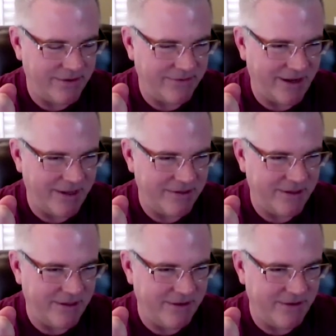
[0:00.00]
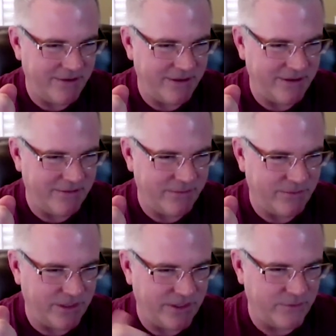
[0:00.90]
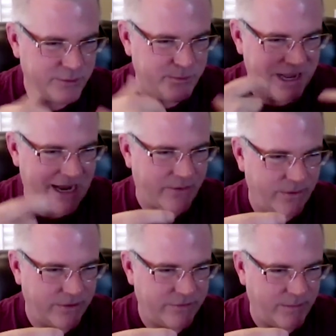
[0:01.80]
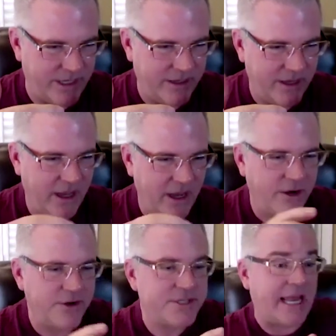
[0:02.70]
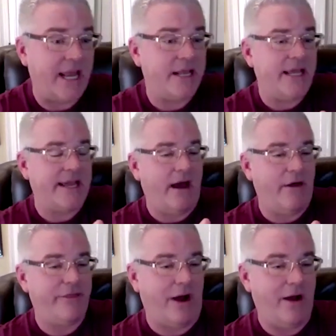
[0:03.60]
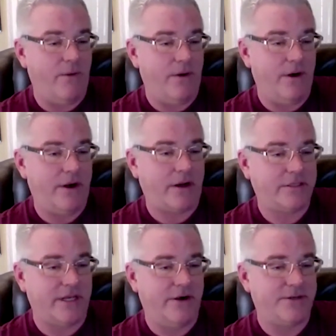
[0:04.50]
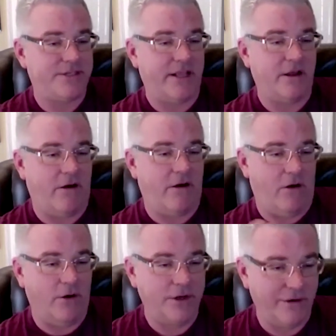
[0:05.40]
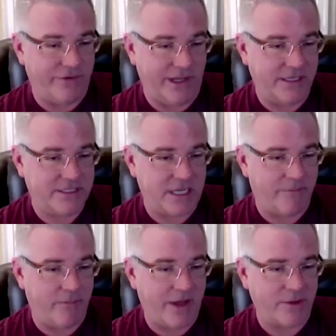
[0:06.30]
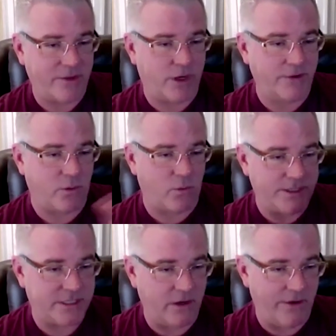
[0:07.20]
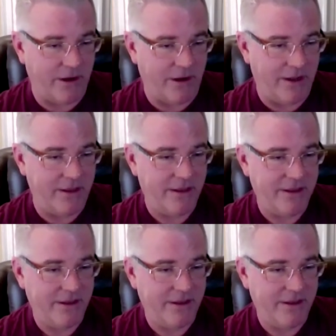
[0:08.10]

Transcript: right? It was backwards for me. Understanding how thought works, and understanding that all your feelings come from thoughts, regardless of what's going on.